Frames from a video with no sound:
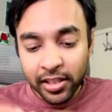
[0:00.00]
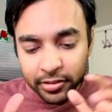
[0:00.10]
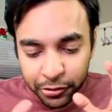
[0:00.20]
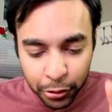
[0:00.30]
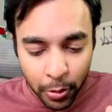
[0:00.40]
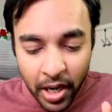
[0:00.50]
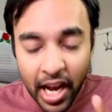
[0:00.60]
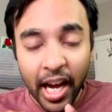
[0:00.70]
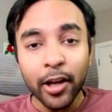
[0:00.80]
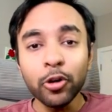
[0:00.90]
So
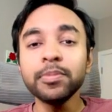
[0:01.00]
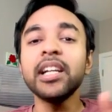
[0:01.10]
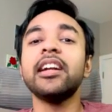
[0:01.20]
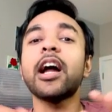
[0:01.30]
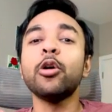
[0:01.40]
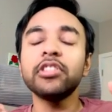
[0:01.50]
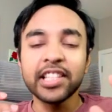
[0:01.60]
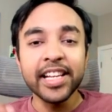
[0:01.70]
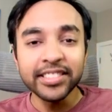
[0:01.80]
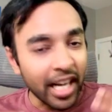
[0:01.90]
I hope that now
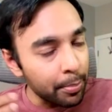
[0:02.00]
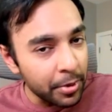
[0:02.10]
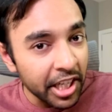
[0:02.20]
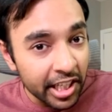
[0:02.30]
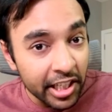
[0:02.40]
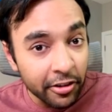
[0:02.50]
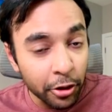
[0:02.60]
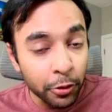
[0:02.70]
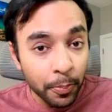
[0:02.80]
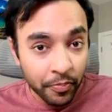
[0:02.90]
things are pretty clear to
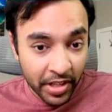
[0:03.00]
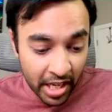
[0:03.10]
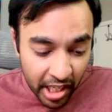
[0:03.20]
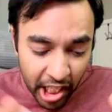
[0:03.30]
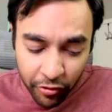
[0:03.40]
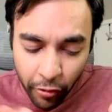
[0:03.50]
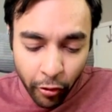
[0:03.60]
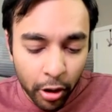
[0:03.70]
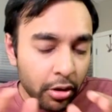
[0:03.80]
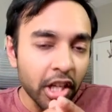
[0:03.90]
you. If you
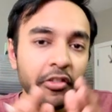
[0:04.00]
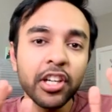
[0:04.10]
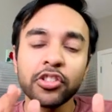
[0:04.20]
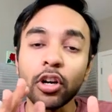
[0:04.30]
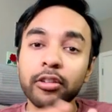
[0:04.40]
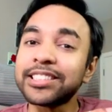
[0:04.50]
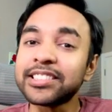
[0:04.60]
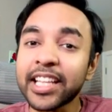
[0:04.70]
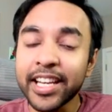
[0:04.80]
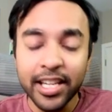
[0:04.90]
want to give it a shot once
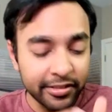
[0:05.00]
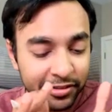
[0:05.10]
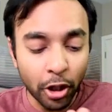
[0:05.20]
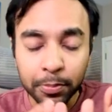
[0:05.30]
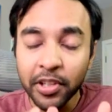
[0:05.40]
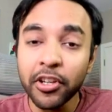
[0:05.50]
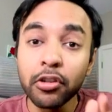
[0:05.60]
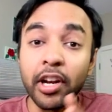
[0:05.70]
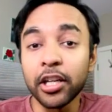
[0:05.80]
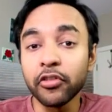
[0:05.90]
again, stop the video
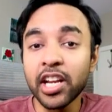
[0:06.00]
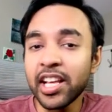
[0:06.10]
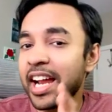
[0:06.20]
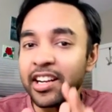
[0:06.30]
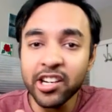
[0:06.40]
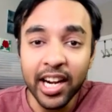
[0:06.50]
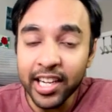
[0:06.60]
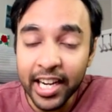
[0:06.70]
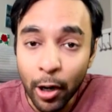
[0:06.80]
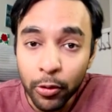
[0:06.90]
right over here and try
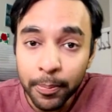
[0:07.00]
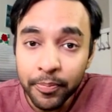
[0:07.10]
it now.